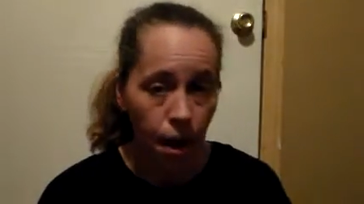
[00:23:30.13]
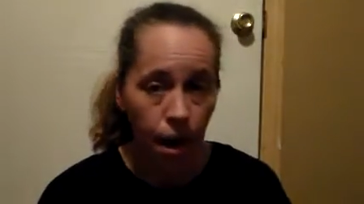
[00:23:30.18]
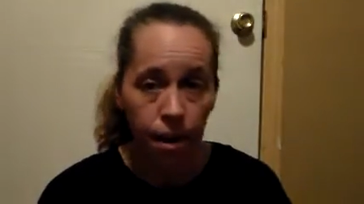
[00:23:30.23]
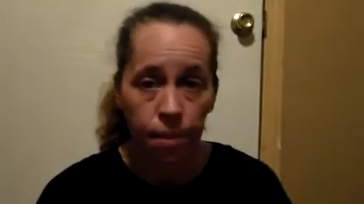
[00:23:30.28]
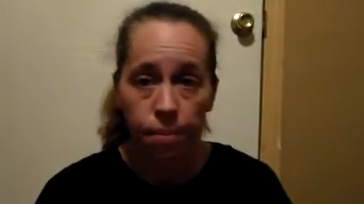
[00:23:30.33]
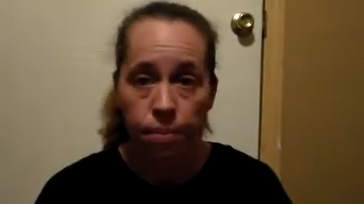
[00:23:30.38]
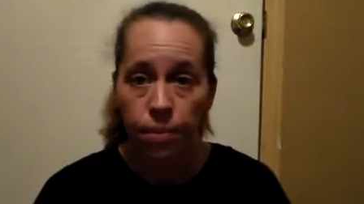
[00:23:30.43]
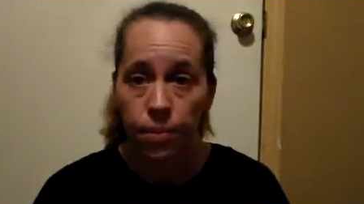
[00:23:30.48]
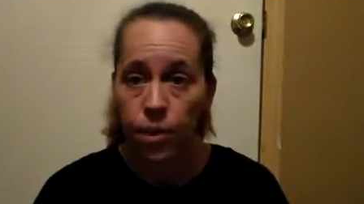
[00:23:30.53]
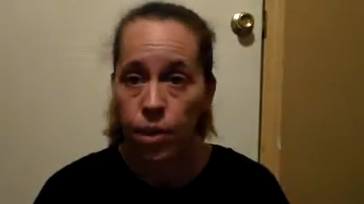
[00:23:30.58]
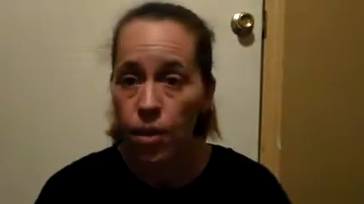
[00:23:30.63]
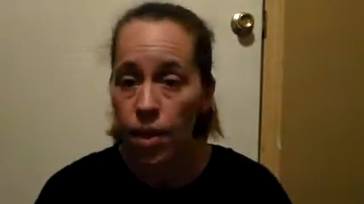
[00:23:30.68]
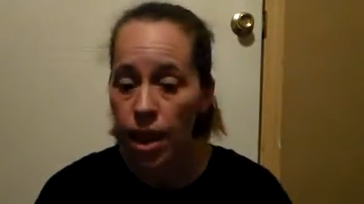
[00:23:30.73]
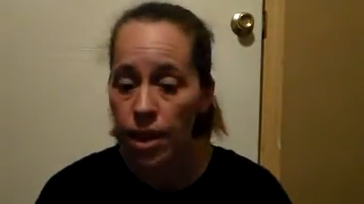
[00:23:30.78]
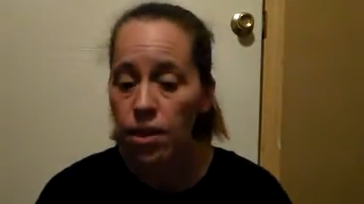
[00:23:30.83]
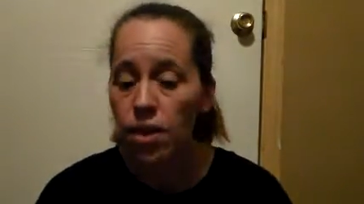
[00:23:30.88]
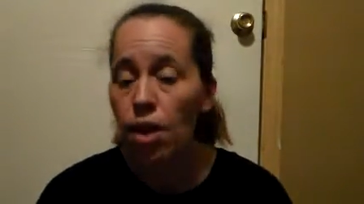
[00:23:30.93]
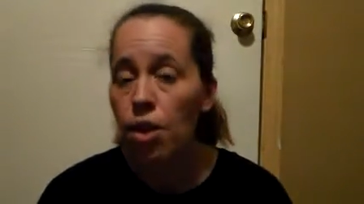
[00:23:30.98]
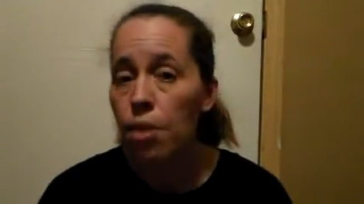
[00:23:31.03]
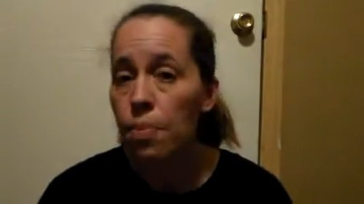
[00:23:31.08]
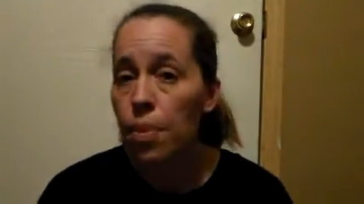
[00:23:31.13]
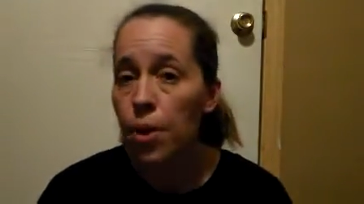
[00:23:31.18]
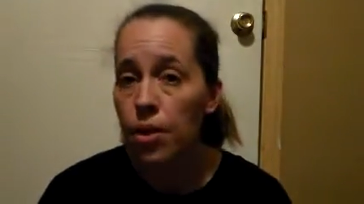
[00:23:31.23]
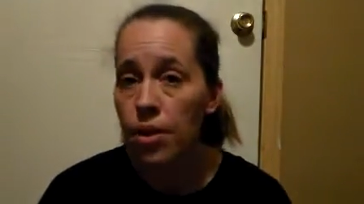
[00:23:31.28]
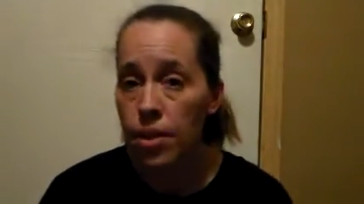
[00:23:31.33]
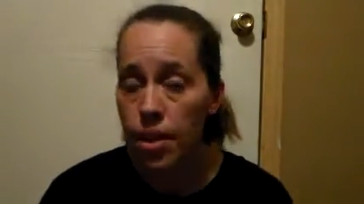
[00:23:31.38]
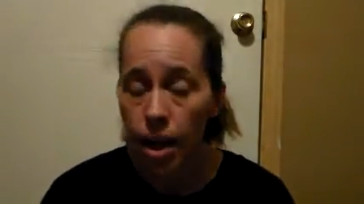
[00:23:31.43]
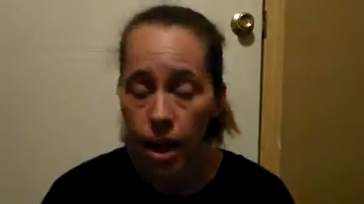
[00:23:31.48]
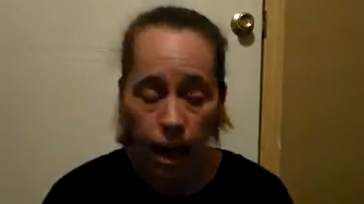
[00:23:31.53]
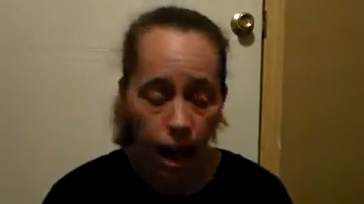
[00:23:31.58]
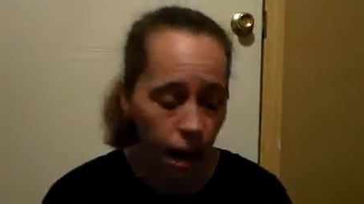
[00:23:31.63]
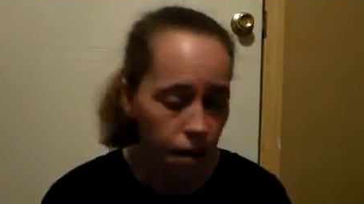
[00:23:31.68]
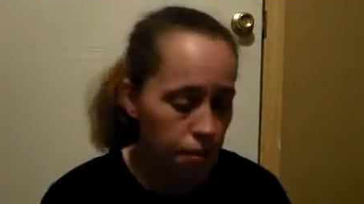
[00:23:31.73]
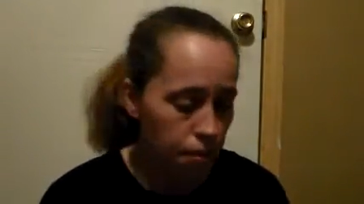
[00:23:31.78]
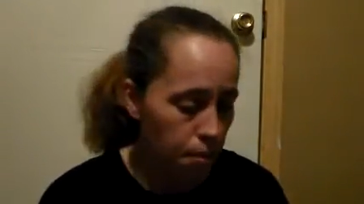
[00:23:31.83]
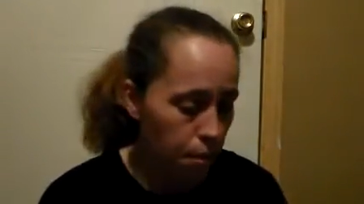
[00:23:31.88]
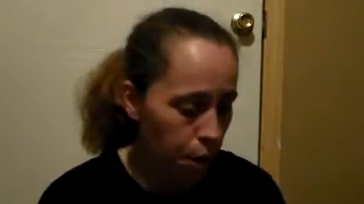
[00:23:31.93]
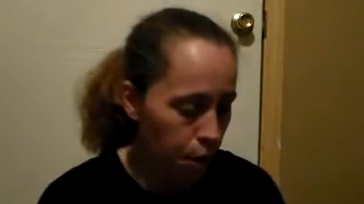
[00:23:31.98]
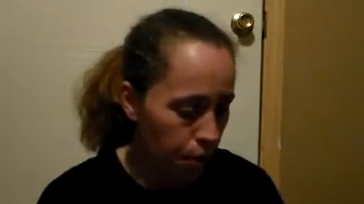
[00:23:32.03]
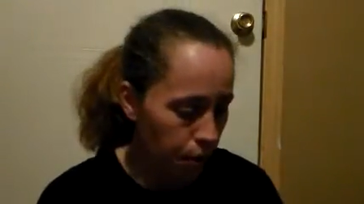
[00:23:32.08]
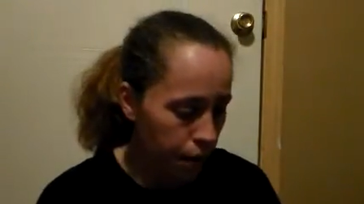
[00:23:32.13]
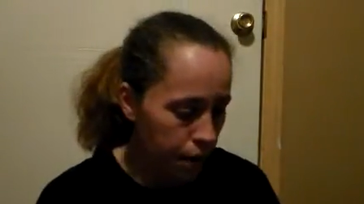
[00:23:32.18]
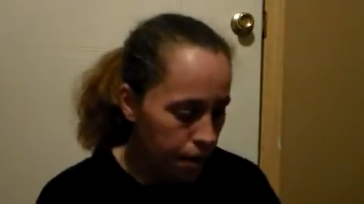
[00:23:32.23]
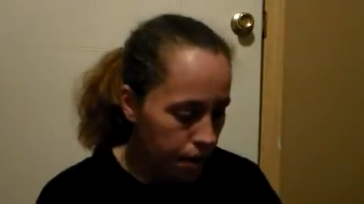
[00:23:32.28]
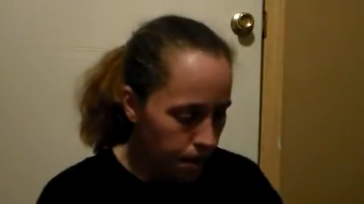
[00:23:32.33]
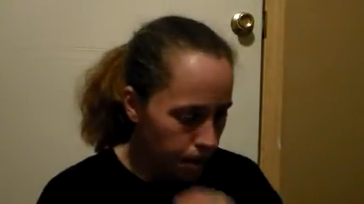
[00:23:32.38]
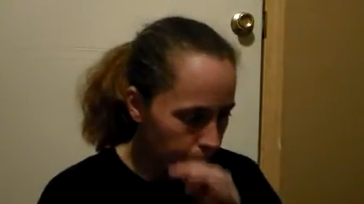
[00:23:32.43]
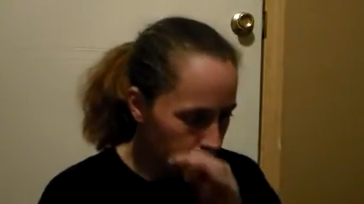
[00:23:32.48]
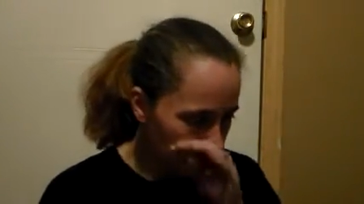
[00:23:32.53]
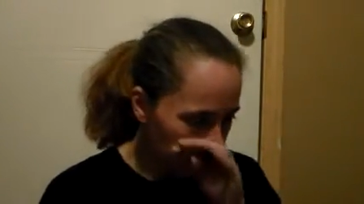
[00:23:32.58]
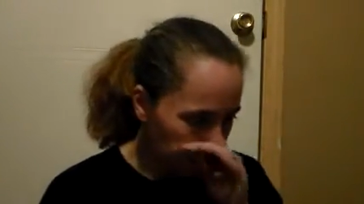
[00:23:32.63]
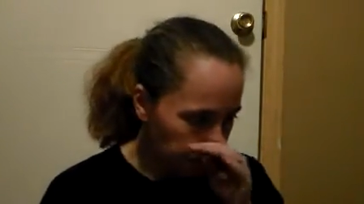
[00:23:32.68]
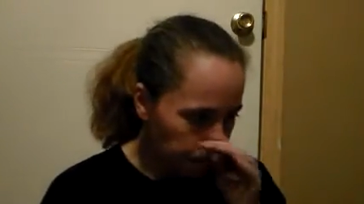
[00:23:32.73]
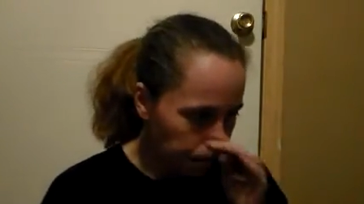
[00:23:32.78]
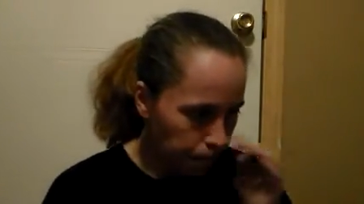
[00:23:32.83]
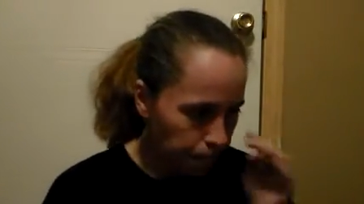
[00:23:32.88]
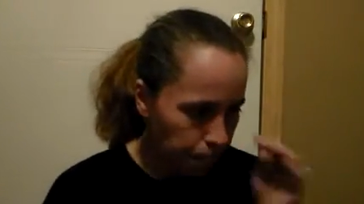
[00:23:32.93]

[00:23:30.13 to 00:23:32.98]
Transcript: okay so that's all the books that I got from Goodreads